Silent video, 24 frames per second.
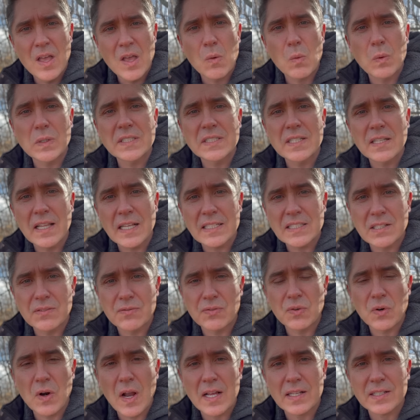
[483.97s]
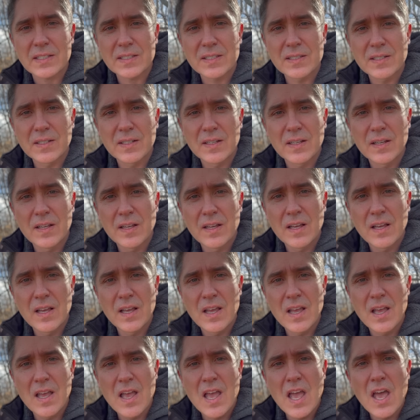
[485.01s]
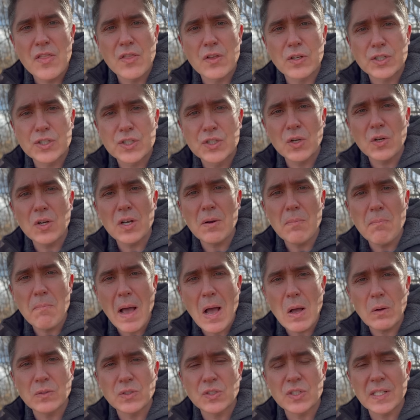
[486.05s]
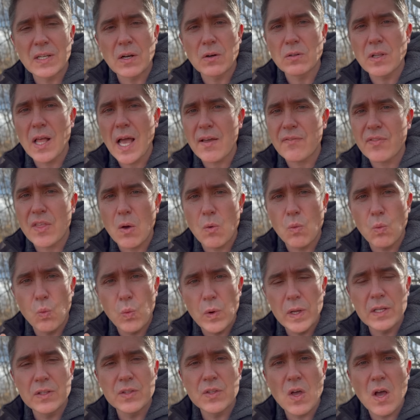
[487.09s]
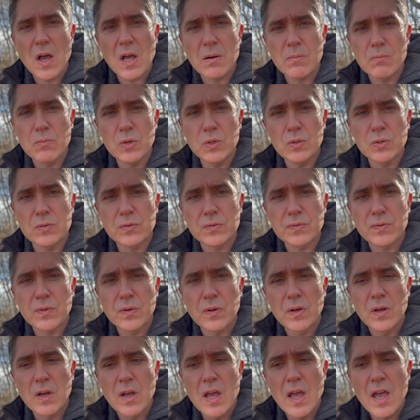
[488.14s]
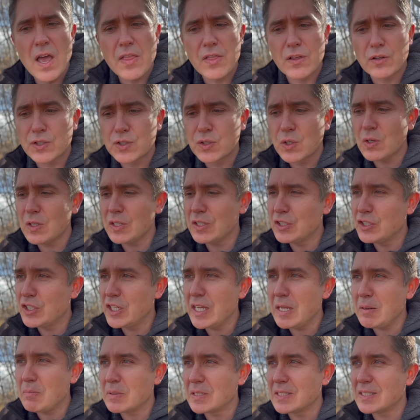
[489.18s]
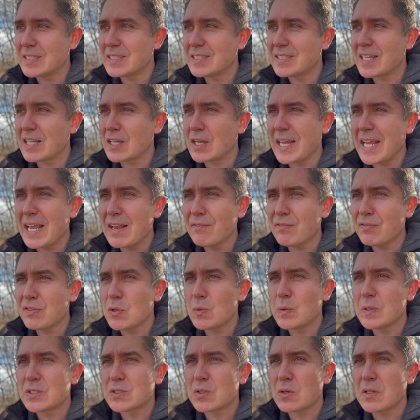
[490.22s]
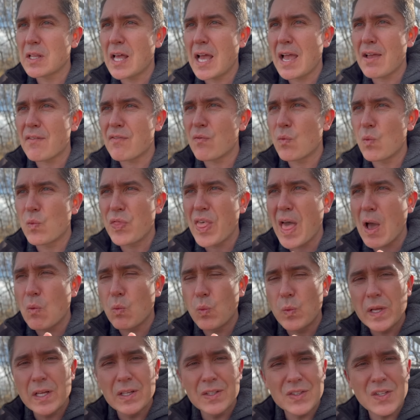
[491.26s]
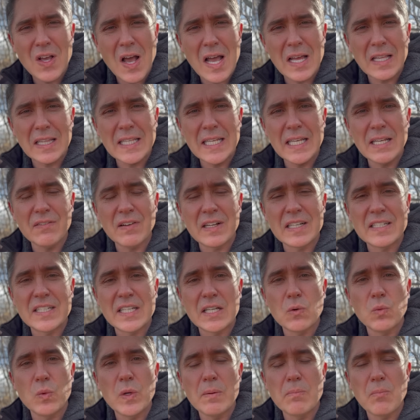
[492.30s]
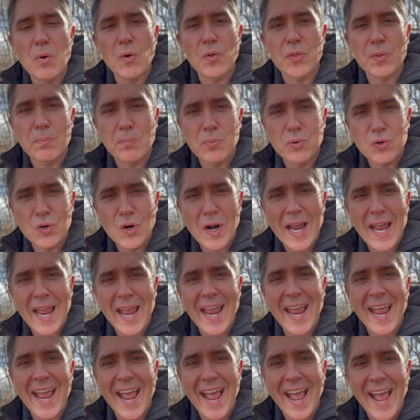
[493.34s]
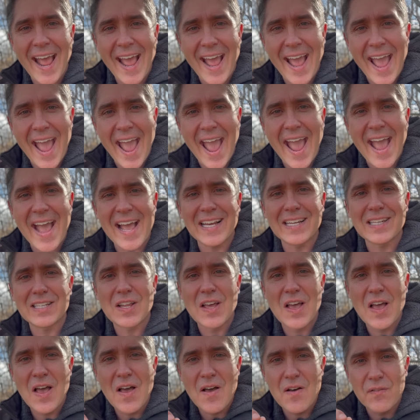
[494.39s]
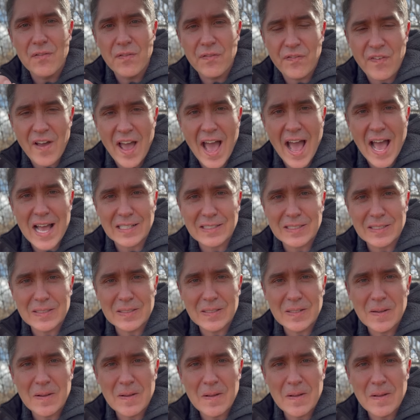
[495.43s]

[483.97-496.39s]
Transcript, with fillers: What's the lesson for us? There's certain mountains in our life that will not move. There's certain demons that influence our life that will not leave until we both pray and fast.